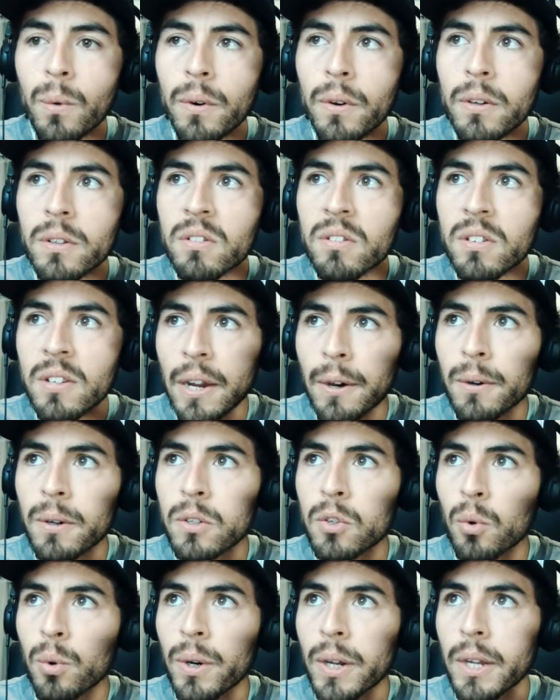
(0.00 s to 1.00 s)

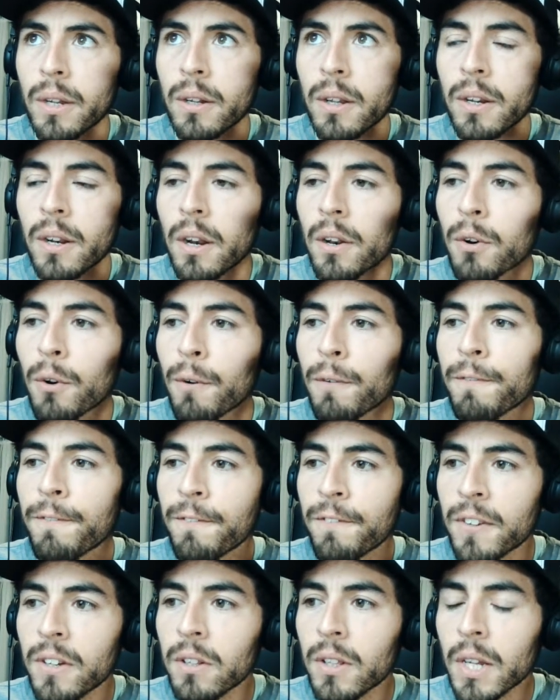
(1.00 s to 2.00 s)
territory, an unknown
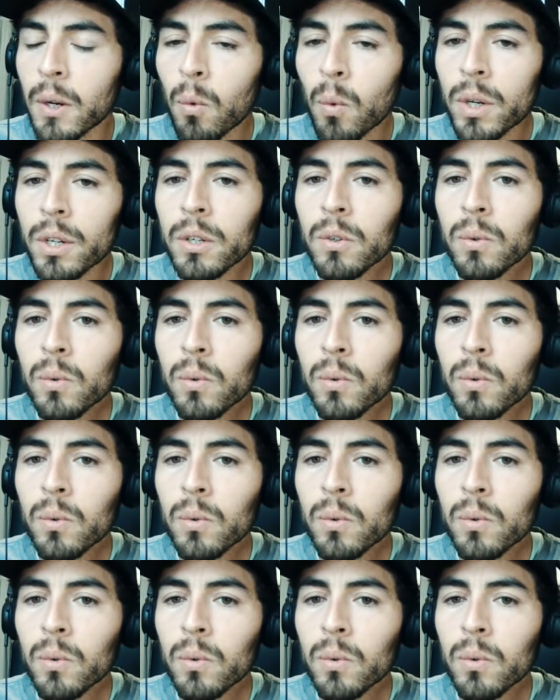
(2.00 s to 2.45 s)
feeling. What do you